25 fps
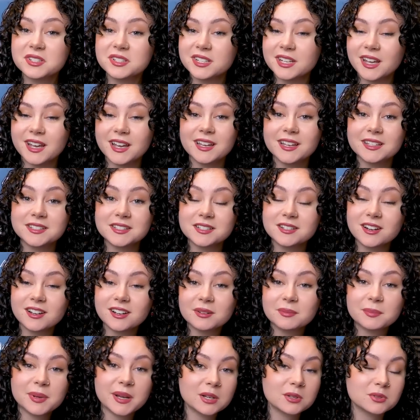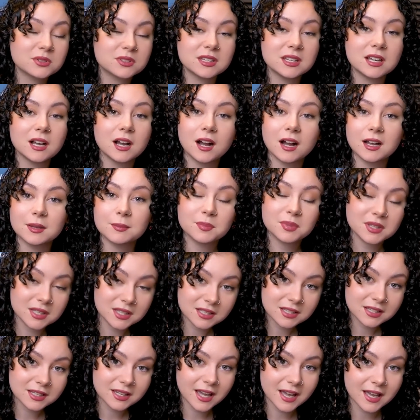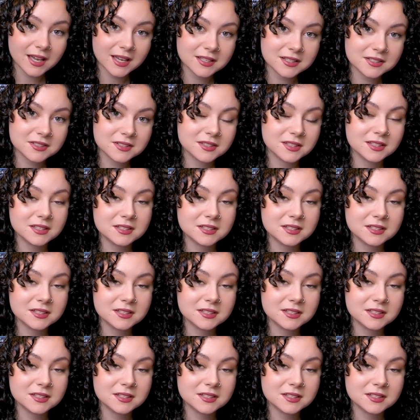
today, it's not about the IP case,